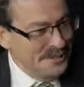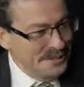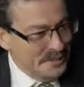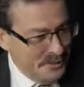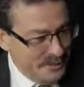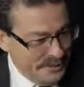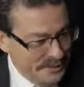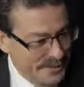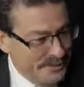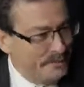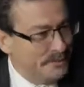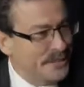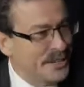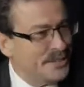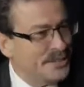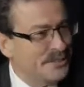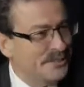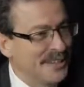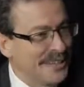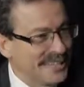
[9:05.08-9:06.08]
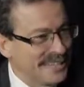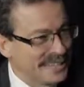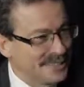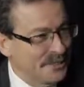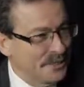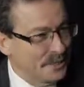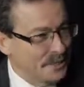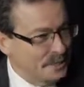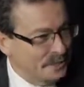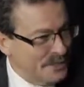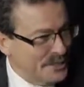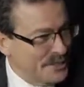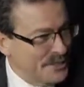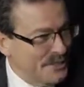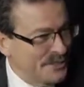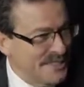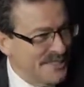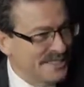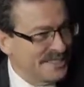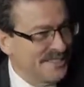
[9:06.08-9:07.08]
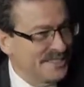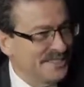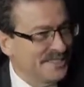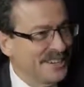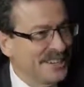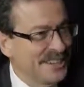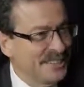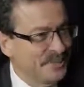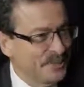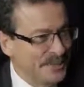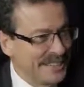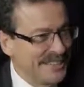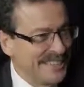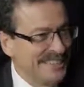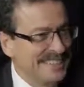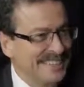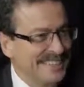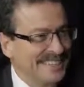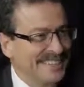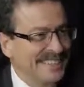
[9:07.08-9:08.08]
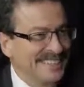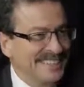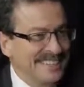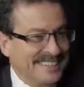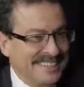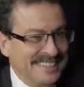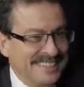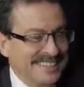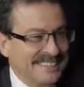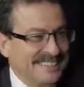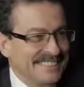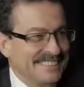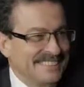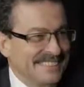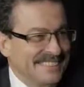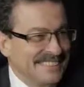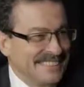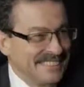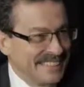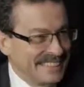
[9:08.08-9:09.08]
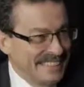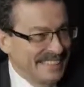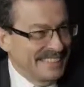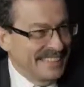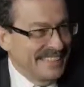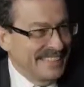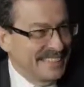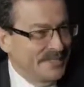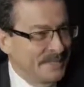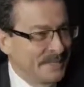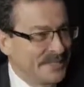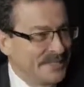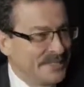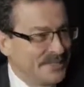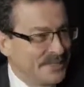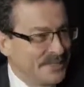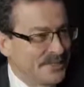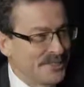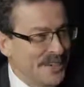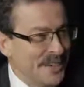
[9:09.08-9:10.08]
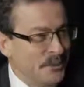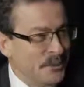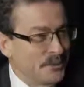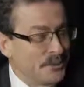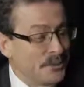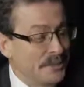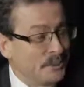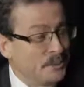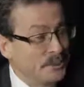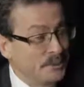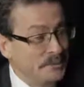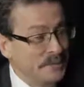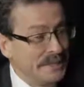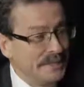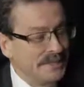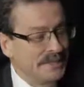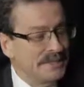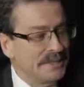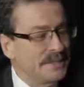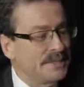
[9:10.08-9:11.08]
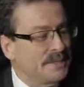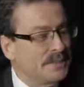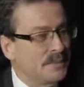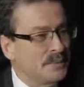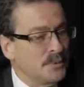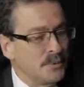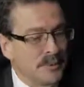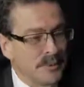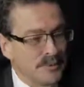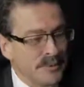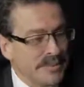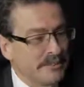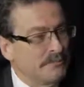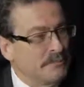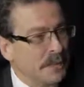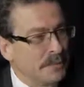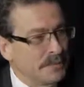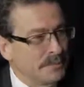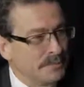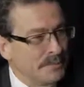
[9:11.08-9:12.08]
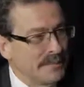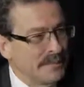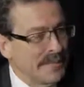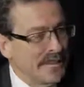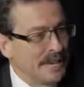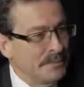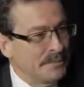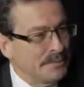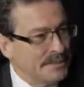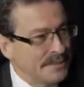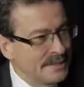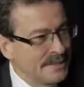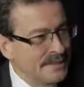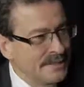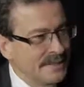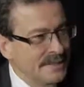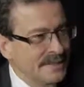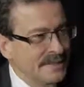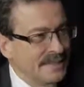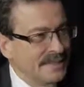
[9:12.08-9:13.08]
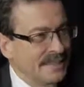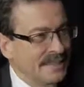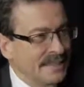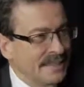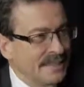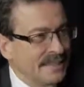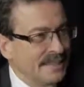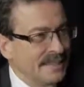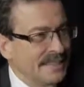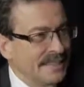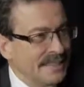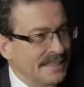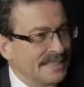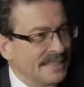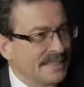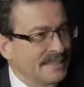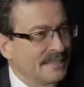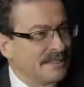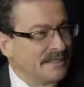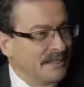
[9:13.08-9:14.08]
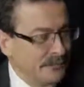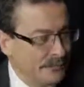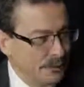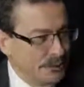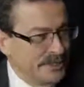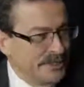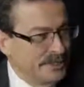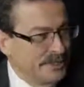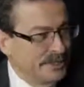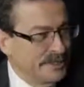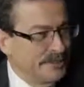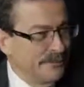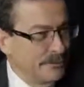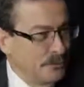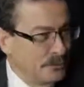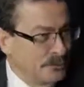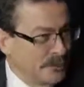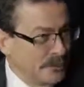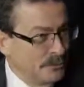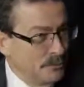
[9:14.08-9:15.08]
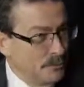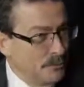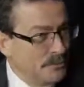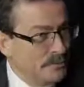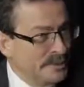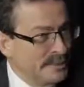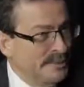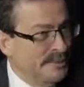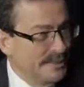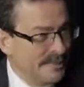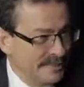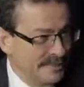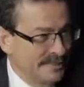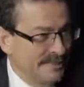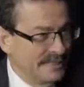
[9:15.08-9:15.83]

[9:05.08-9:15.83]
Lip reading: depressurize or to pressurize in the right way, and then let the passengers out. So it would mean systems where we have multiple cabs and then vertical movement